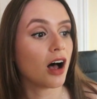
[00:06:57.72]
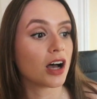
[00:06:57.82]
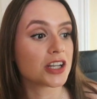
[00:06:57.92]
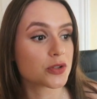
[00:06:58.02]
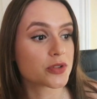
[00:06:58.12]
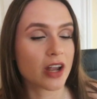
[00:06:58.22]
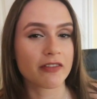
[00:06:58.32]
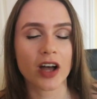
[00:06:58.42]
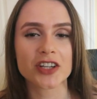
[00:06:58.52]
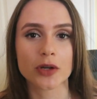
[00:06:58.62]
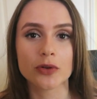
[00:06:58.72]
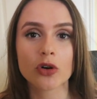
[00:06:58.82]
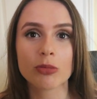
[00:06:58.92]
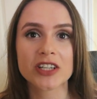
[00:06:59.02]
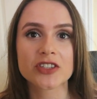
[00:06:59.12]
I do stuff that I don't
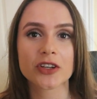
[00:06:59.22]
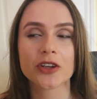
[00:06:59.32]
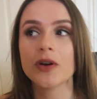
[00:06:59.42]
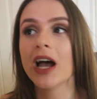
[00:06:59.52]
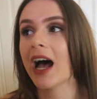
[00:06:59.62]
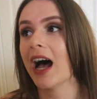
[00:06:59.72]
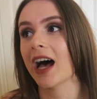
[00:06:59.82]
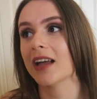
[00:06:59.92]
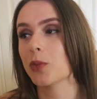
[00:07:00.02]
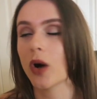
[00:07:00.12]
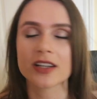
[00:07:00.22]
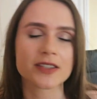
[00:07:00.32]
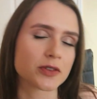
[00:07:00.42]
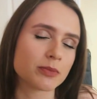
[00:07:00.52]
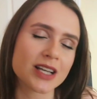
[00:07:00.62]
normally do and work
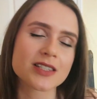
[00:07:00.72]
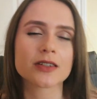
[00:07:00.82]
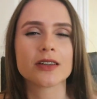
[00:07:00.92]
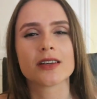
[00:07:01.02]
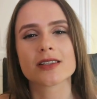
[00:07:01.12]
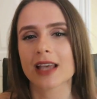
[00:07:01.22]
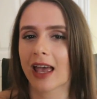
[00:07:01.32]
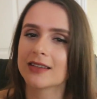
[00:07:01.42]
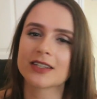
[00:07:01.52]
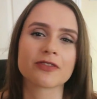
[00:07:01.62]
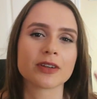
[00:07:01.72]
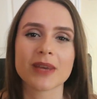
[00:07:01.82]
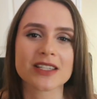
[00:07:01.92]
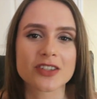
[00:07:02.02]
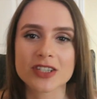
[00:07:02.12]
different muscles, get different
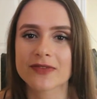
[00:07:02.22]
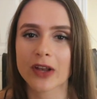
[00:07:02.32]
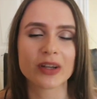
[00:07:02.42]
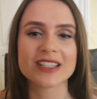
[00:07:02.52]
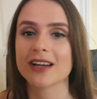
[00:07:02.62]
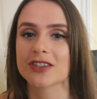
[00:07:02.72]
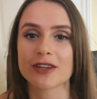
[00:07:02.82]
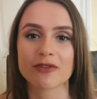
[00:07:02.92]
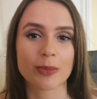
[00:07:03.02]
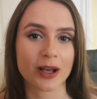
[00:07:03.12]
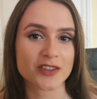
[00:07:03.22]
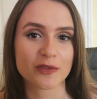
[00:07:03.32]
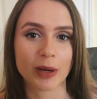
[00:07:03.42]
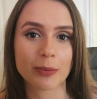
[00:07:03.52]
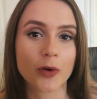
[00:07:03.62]
messages flowing down to different parts
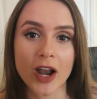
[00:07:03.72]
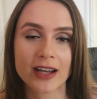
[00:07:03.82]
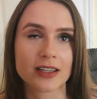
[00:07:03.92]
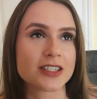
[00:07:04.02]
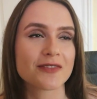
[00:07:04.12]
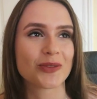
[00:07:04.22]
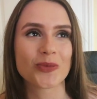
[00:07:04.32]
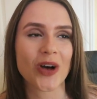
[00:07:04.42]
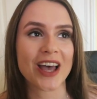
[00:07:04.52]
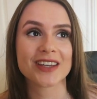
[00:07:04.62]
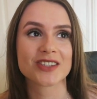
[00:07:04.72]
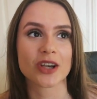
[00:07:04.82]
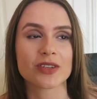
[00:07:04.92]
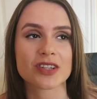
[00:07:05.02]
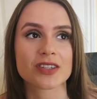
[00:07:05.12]
of my brain in a different way,
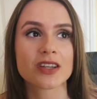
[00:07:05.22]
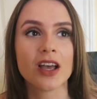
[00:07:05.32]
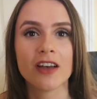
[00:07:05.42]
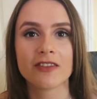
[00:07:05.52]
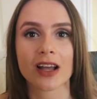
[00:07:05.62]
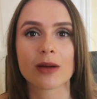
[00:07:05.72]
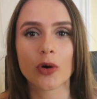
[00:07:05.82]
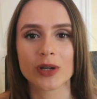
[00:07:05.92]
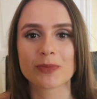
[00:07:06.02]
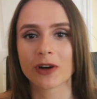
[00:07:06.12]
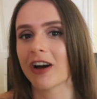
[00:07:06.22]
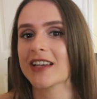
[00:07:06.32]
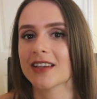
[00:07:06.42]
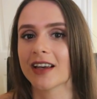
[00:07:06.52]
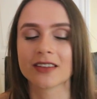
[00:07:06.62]
it's just, I feel like I'm always
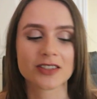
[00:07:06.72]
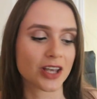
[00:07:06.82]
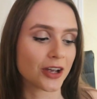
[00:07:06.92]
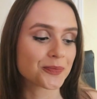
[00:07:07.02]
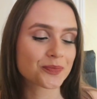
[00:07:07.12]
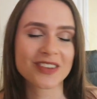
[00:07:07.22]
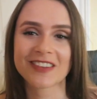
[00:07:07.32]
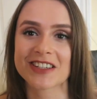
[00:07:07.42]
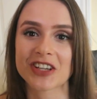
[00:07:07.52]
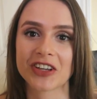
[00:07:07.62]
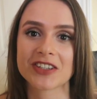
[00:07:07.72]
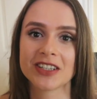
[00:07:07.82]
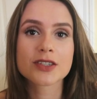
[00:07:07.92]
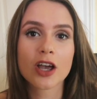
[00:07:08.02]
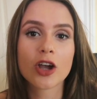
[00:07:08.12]
progressing, so that's good.
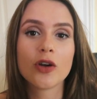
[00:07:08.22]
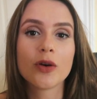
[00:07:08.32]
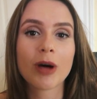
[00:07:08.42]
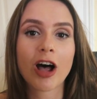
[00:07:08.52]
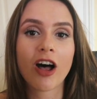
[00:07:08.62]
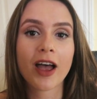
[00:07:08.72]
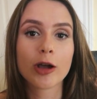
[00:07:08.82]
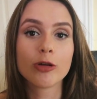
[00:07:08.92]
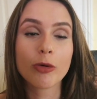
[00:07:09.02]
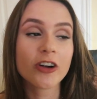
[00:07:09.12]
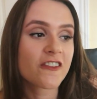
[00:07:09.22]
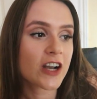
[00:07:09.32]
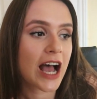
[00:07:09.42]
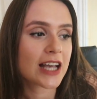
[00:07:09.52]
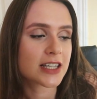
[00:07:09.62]
So my
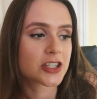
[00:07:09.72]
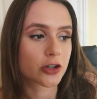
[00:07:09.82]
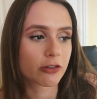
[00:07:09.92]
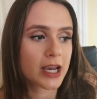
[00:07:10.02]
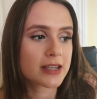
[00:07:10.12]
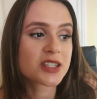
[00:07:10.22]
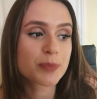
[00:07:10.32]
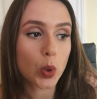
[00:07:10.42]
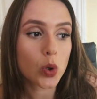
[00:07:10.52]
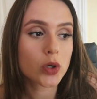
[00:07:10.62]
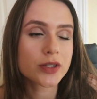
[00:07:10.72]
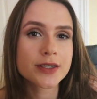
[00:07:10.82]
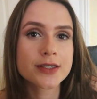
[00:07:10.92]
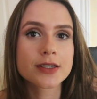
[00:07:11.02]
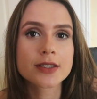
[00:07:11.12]
boyfriend has a degree in
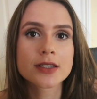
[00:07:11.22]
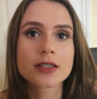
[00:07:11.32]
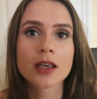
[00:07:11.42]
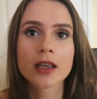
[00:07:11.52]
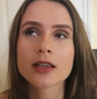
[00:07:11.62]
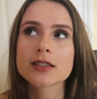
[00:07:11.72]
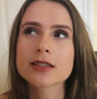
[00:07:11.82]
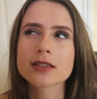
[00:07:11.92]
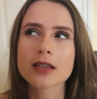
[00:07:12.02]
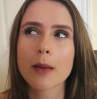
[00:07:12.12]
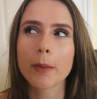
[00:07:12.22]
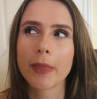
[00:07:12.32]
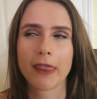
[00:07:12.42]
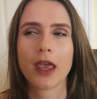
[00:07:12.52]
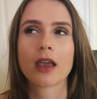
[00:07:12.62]
sports
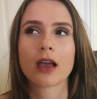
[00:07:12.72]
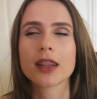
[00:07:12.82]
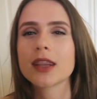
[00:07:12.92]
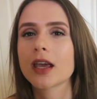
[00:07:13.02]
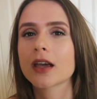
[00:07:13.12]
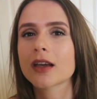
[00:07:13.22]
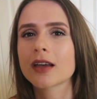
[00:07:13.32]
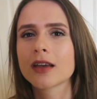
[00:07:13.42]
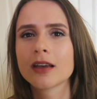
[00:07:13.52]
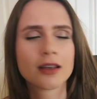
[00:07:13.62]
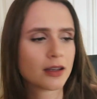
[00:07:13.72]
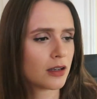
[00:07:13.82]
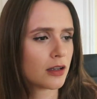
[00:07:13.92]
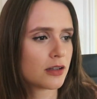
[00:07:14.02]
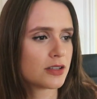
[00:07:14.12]
something, I think
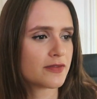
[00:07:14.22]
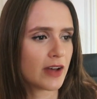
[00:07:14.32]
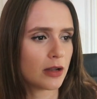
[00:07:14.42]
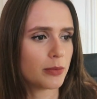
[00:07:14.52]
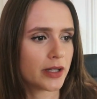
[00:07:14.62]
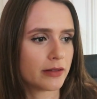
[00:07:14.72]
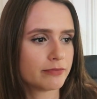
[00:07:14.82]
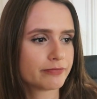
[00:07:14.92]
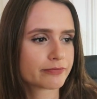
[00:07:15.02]
development.